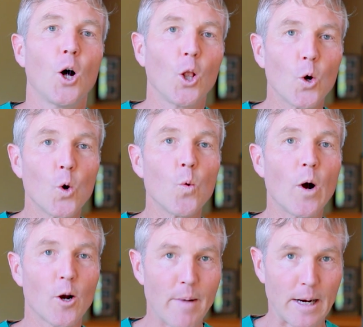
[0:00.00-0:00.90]
Hello,
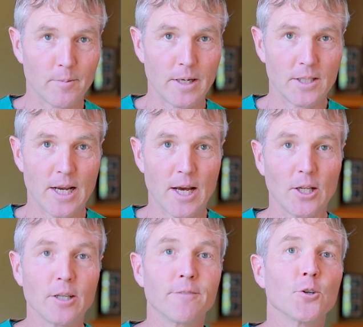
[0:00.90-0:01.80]
welcome back to my
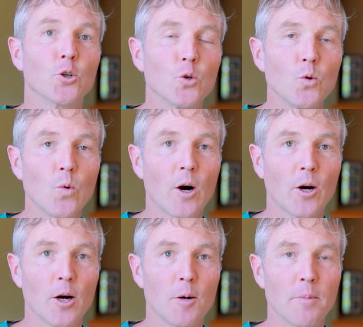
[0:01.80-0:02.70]
channel. If you're new,
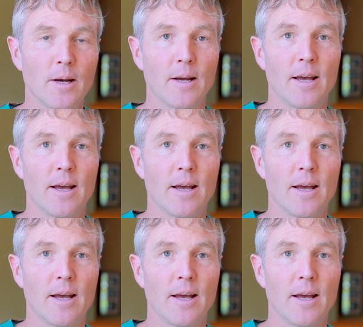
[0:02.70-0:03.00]
welcome.